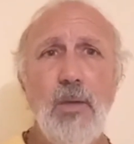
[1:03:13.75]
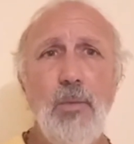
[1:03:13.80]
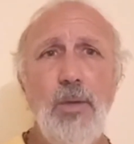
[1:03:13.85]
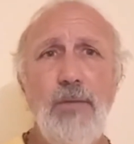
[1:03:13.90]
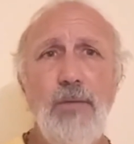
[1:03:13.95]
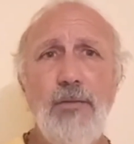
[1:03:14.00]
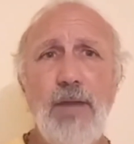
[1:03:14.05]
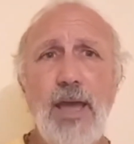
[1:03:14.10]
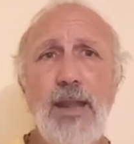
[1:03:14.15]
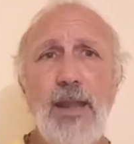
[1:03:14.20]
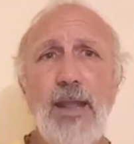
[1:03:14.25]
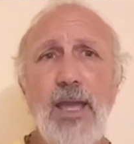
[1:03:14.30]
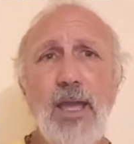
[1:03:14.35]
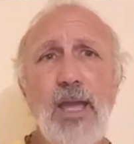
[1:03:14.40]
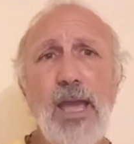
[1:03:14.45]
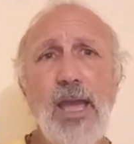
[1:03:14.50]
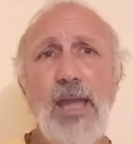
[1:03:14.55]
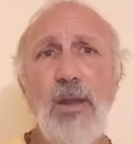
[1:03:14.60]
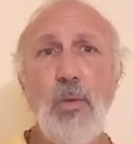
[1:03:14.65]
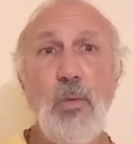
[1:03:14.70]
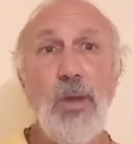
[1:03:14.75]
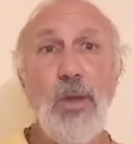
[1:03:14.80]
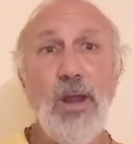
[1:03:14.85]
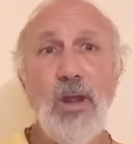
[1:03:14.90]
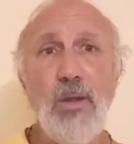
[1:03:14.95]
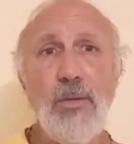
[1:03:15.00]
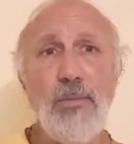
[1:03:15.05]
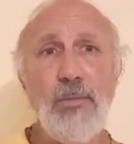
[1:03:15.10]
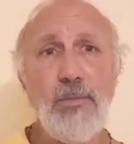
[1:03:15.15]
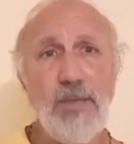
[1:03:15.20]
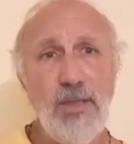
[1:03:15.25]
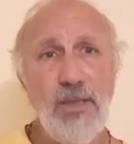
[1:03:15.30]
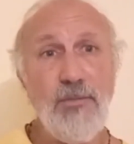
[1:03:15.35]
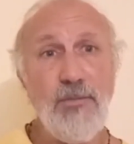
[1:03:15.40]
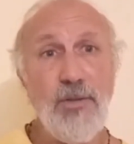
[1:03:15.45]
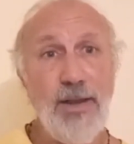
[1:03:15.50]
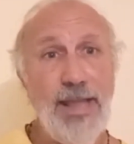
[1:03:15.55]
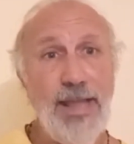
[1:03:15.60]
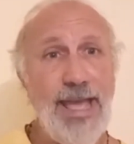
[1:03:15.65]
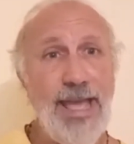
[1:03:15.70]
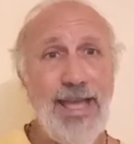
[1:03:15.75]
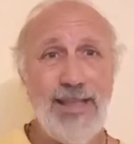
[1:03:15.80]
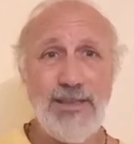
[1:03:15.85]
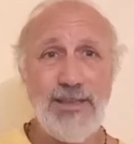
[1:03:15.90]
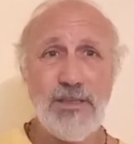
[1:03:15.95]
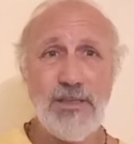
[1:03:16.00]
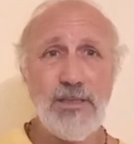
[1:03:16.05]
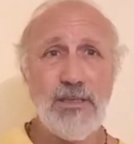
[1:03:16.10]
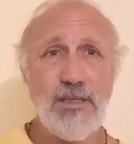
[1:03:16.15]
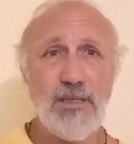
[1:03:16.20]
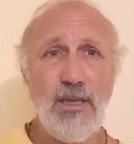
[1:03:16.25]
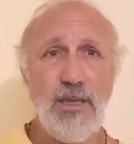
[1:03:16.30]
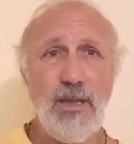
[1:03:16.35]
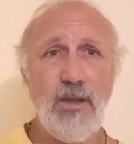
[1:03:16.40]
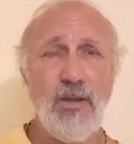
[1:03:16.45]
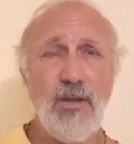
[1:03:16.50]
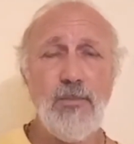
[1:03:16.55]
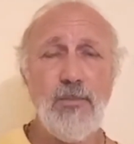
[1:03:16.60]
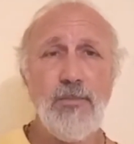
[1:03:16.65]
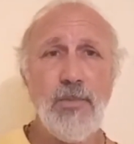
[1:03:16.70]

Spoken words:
We've got to kind of wear different hats here.